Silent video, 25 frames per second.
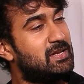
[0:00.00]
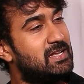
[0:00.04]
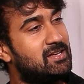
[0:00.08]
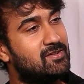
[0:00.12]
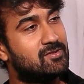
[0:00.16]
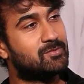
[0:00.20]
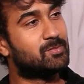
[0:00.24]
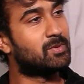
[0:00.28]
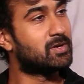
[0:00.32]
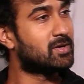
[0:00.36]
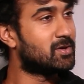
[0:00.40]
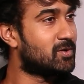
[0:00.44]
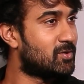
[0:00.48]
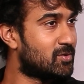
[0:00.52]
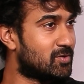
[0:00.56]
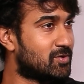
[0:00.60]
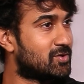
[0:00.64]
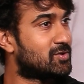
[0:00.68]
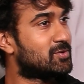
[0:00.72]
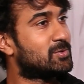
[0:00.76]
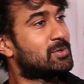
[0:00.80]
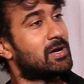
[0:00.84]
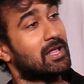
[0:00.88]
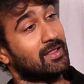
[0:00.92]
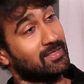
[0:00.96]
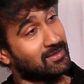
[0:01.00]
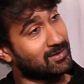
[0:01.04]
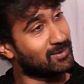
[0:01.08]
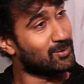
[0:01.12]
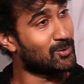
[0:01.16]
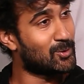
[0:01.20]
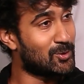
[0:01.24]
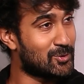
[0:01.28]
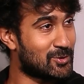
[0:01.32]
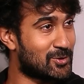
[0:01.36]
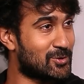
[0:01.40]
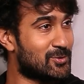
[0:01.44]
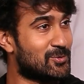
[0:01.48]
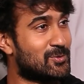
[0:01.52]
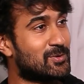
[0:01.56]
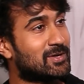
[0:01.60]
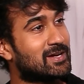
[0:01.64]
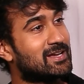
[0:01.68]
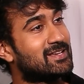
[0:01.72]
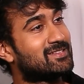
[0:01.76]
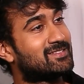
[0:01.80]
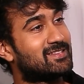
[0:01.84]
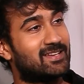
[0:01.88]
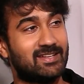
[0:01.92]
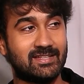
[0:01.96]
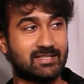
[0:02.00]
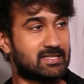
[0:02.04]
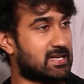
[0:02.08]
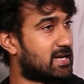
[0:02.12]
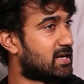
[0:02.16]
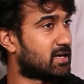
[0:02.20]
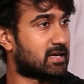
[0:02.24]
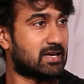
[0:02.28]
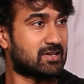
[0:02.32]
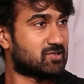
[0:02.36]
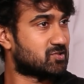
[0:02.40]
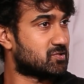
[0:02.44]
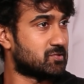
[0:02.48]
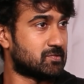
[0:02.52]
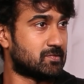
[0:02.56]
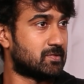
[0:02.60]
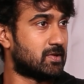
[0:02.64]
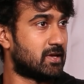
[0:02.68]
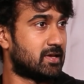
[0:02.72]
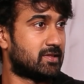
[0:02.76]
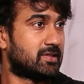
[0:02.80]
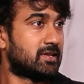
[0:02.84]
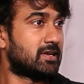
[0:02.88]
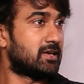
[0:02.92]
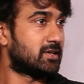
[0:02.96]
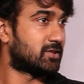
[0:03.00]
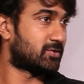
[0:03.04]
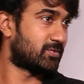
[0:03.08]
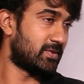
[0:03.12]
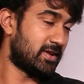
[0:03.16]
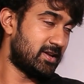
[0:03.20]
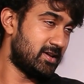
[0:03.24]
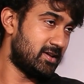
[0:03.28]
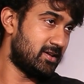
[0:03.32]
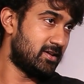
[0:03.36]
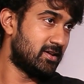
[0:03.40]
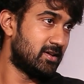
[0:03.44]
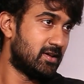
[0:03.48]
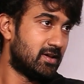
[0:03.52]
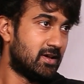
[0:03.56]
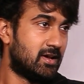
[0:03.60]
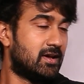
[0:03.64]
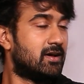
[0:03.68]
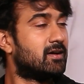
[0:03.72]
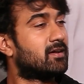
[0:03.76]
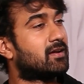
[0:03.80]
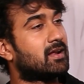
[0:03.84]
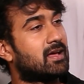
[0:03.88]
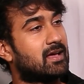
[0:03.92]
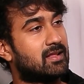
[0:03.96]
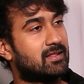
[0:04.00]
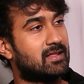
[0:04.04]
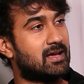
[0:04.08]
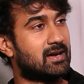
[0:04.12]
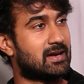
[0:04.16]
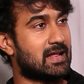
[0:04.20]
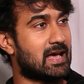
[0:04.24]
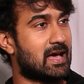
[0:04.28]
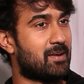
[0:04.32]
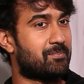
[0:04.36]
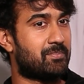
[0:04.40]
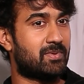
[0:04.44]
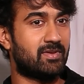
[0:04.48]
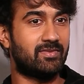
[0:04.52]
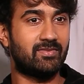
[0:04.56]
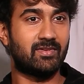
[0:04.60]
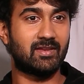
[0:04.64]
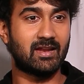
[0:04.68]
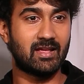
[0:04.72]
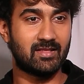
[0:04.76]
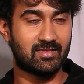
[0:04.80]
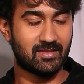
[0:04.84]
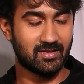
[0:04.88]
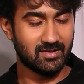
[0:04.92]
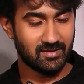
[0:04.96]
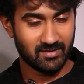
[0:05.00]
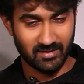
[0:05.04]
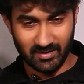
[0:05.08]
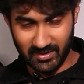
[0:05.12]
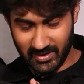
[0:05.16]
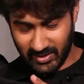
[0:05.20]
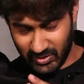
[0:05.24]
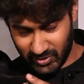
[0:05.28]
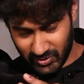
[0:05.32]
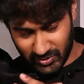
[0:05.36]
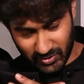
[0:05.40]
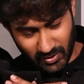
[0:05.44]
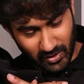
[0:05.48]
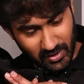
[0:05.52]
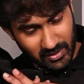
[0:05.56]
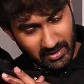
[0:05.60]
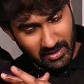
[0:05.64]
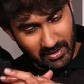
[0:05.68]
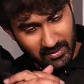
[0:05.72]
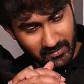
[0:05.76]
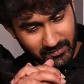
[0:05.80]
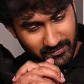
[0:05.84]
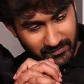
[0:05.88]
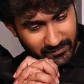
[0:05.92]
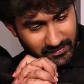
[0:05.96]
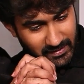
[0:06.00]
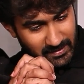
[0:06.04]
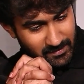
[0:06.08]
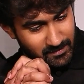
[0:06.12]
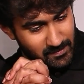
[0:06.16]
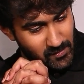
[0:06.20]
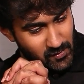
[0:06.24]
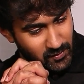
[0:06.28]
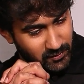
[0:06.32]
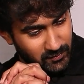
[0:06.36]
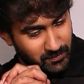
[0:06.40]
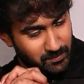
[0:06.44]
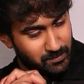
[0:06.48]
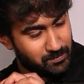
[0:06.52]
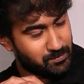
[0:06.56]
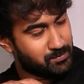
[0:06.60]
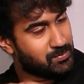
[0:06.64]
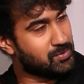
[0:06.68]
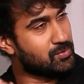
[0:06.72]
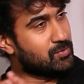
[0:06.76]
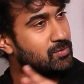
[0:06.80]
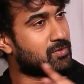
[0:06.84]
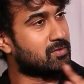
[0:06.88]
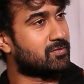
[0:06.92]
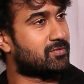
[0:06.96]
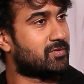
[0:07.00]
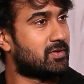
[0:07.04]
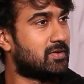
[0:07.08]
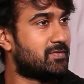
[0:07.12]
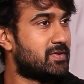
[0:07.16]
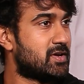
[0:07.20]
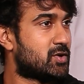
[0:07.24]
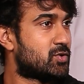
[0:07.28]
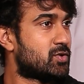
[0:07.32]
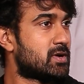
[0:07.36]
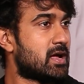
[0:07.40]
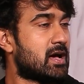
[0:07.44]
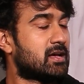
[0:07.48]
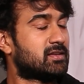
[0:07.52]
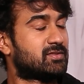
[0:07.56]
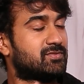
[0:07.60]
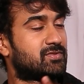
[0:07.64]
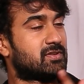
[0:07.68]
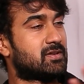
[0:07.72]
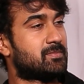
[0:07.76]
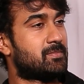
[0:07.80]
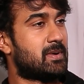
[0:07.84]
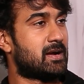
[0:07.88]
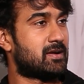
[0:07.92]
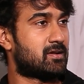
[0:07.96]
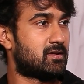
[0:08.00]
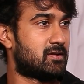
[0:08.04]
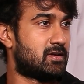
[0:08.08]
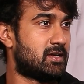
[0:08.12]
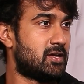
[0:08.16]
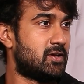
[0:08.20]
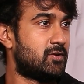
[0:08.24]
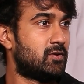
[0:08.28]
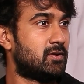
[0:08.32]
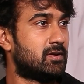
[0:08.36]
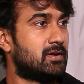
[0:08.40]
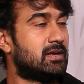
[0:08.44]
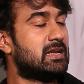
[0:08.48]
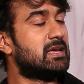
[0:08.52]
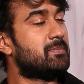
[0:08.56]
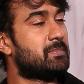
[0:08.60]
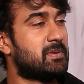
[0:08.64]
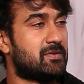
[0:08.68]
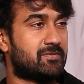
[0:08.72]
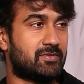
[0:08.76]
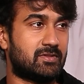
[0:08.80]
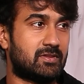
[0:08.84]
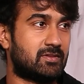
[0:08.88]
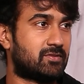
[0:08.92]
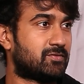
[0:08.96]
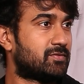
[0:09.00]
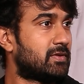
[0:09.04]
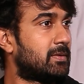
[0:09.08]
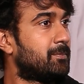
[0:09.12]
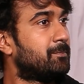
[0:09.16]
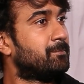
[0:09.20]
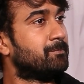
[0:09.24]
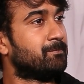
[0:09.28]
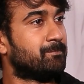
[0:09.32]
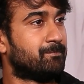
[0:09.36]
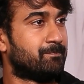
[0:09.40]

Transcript: believable ga undadam, andanga undadam, okay, sari, chala kashtam. I think it's very rare that happens. And I think he shot our film most beautifully. We couldn't ask for a better DP for this film.